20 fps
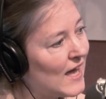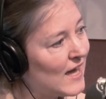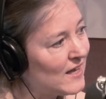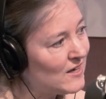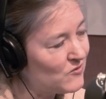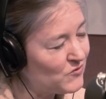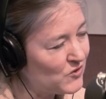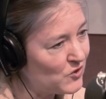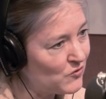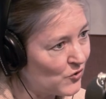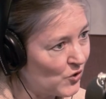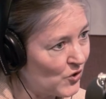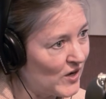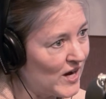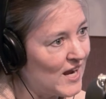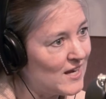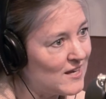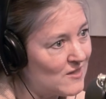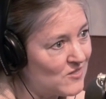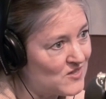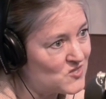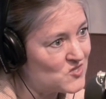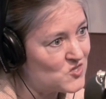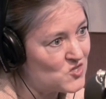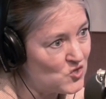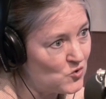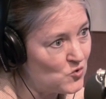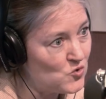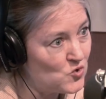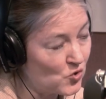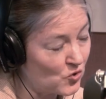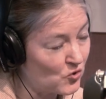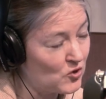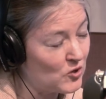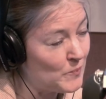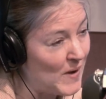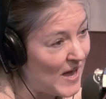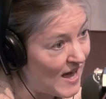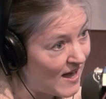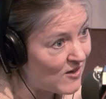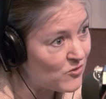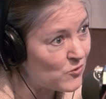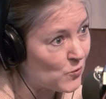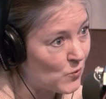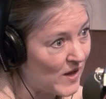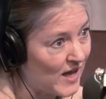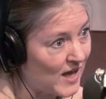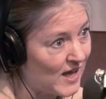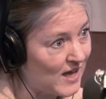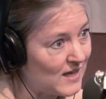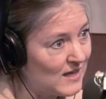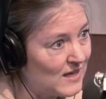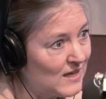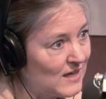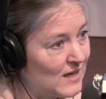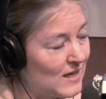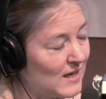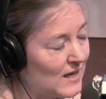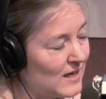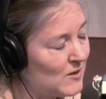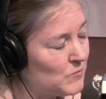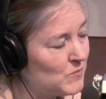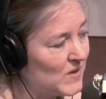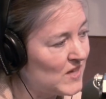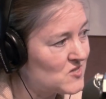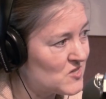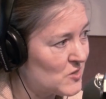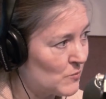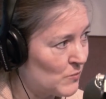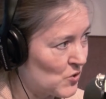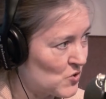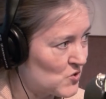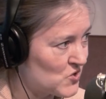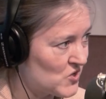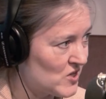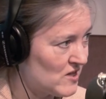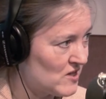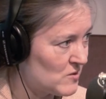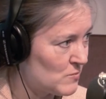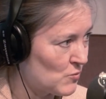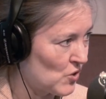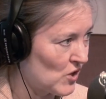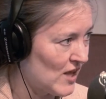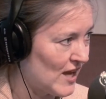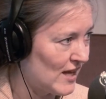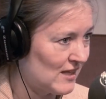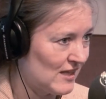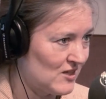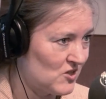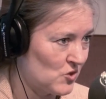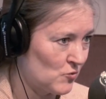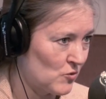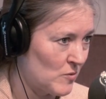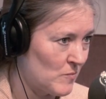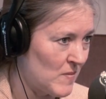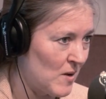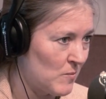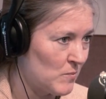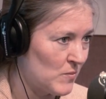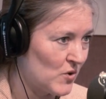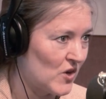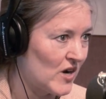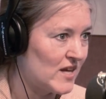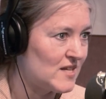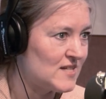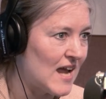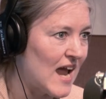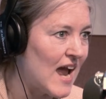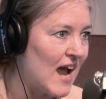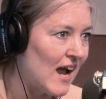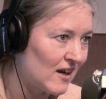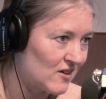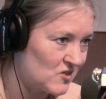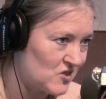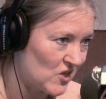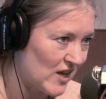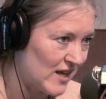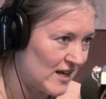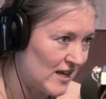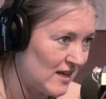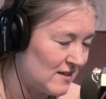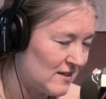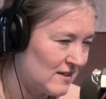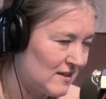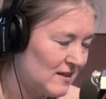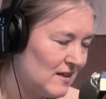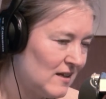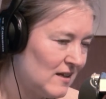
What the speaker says: And if you've created this new neural pathway, it means the person is more likely to remember and to act on it.